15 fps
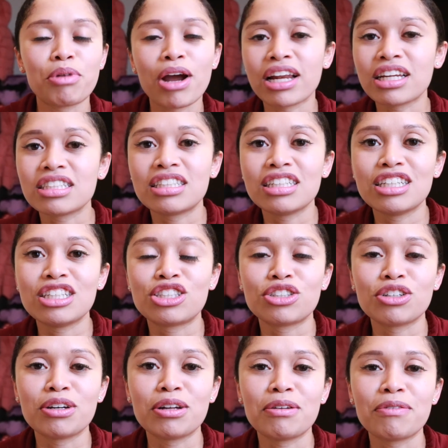Pregnancy
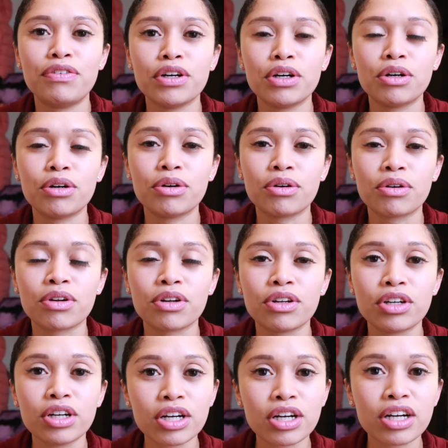should feel
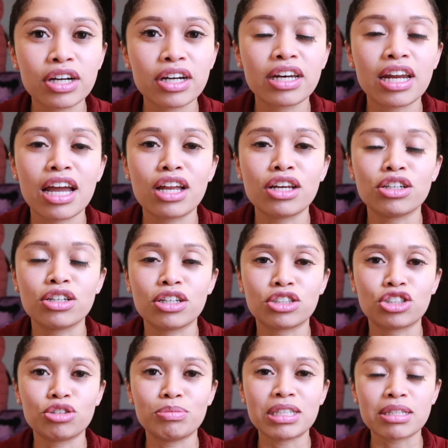good, and it
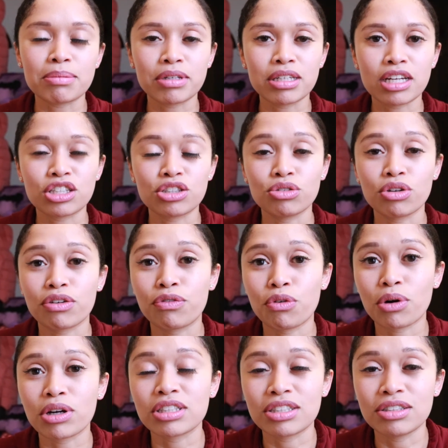should be something that you look
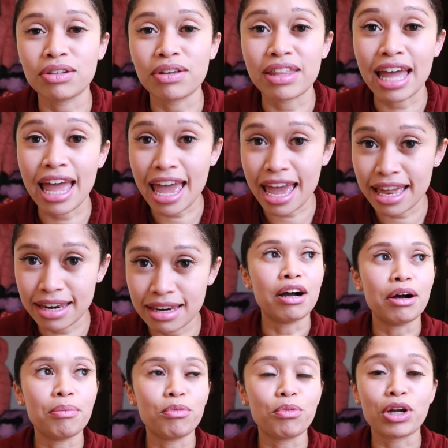forward to the end
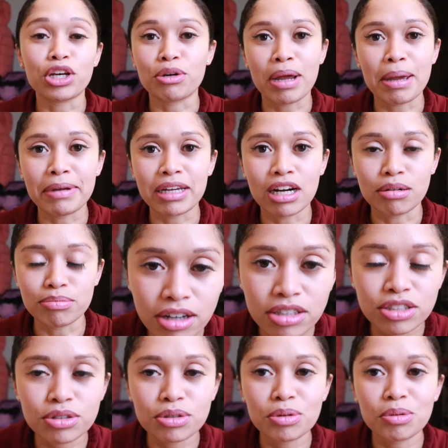when your baby comes.
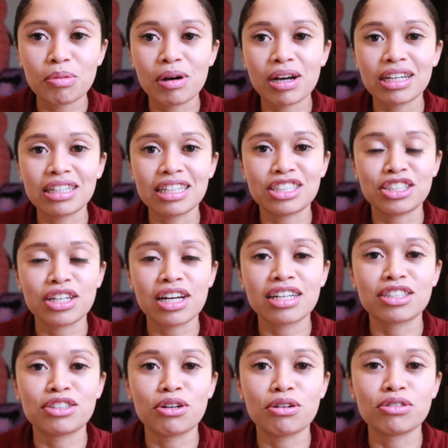Also want to let you
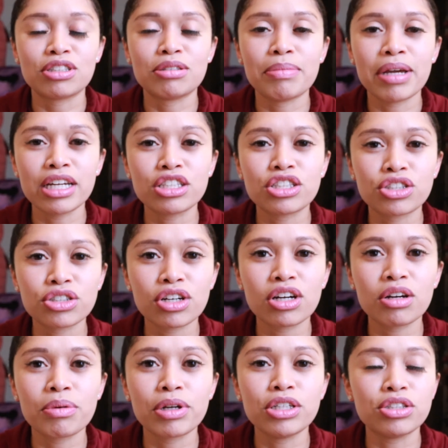guys know to make
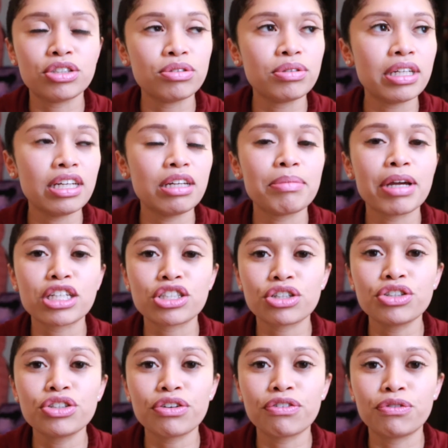sure when you do eat, make
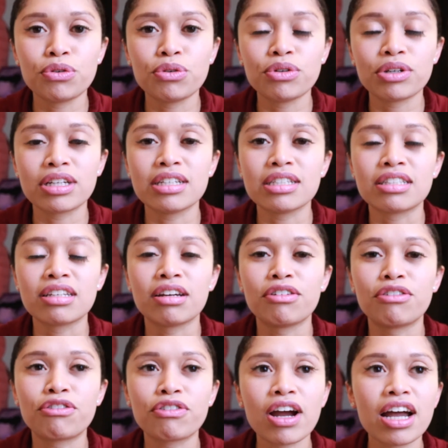sure your food is
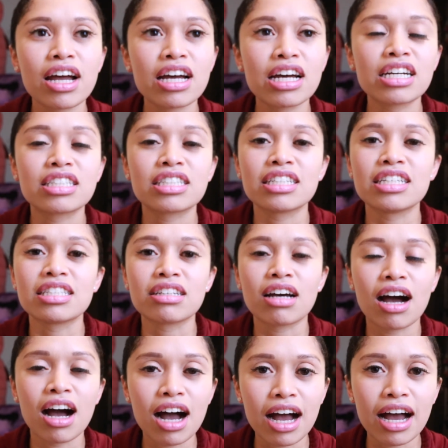fresh, it's
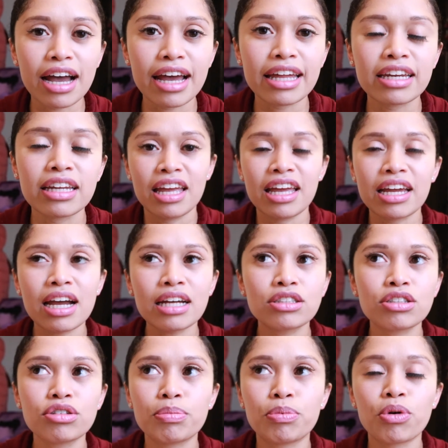hot. It got
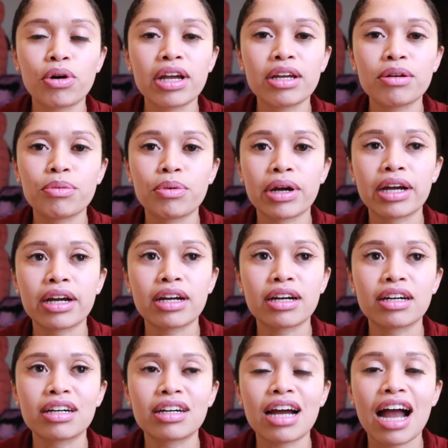to the point
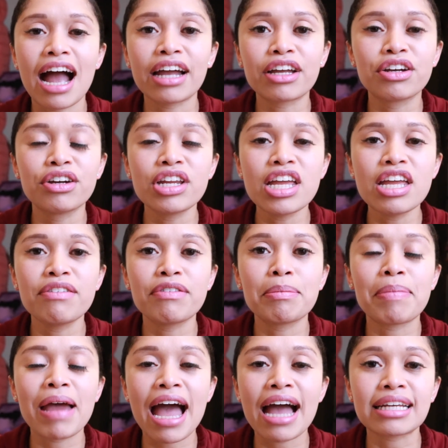where I couldn't
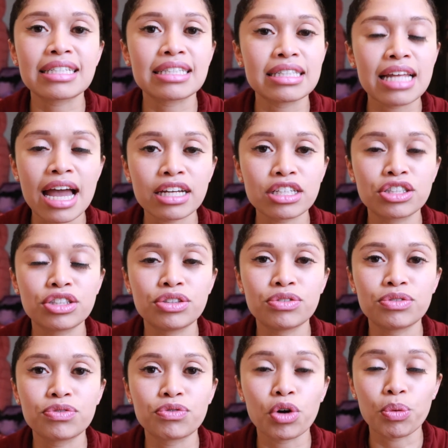even pack
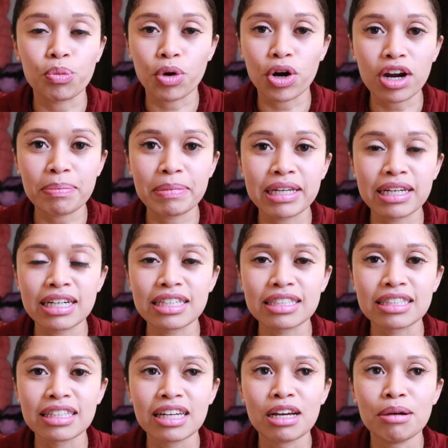snacks for work
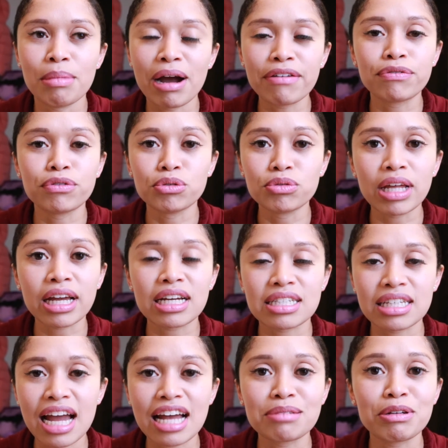because my food, like I
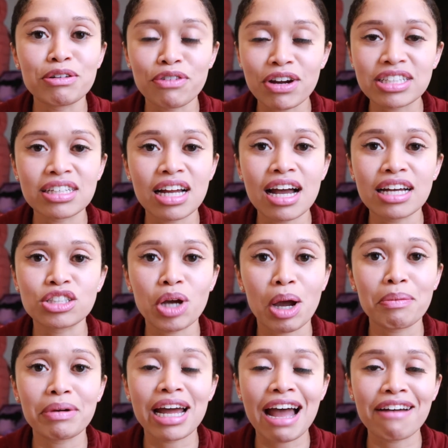said, had to be fresh and hot. So I
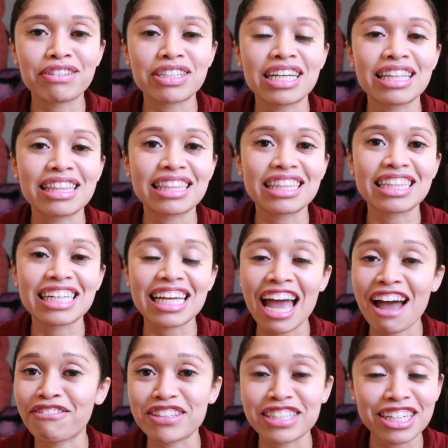would have to hit the
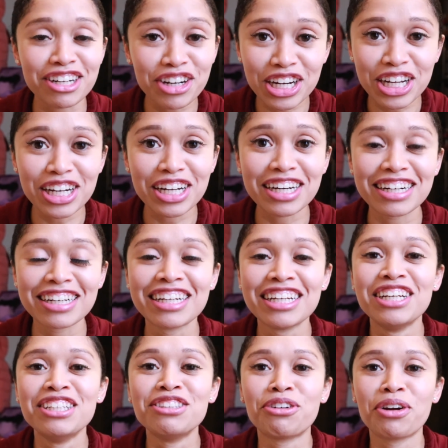cafeteria
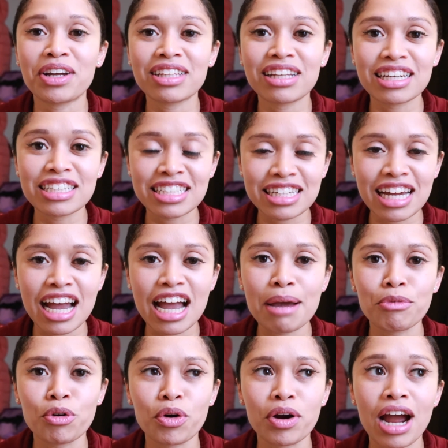during
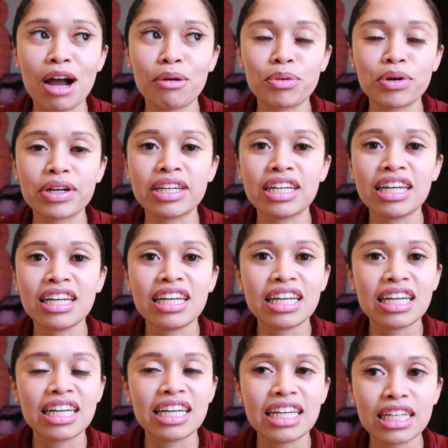lunchtime, or I would
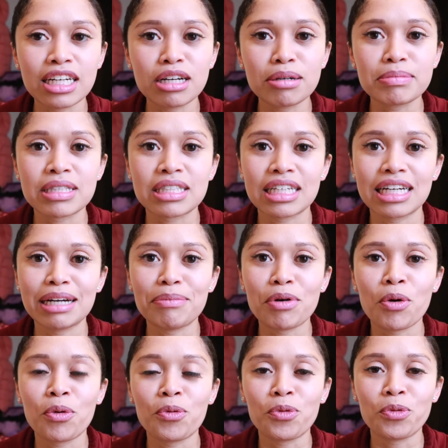heat up some
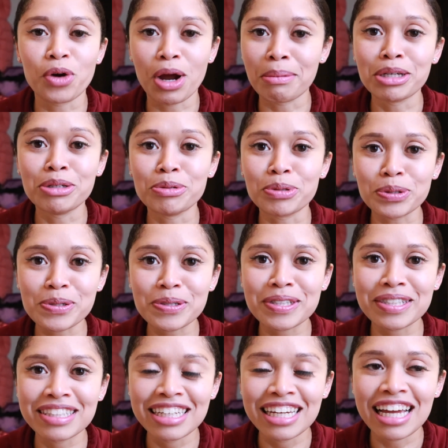ramen noodles.
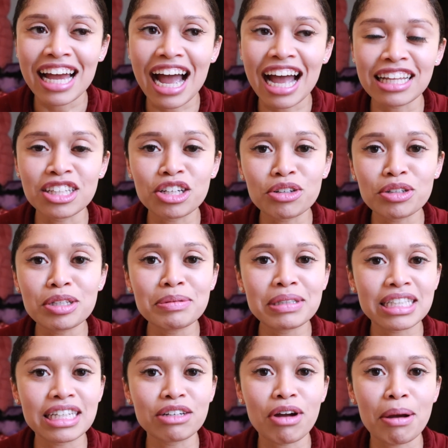I literally
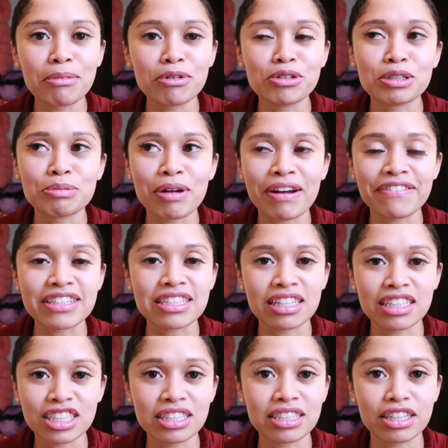was eating ramen noodles breakfast,
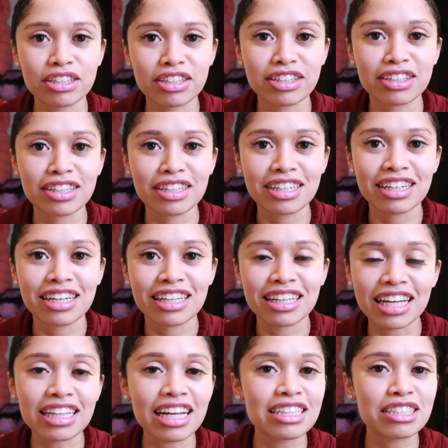lunch, and dinner.
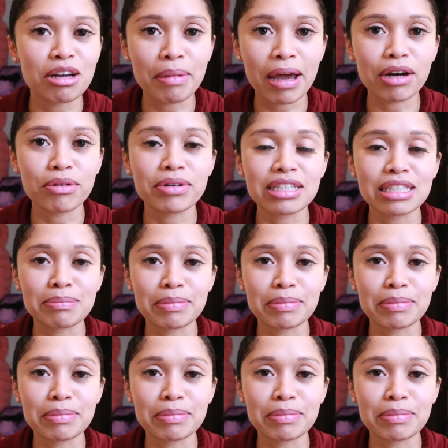Like, that's how bad it was.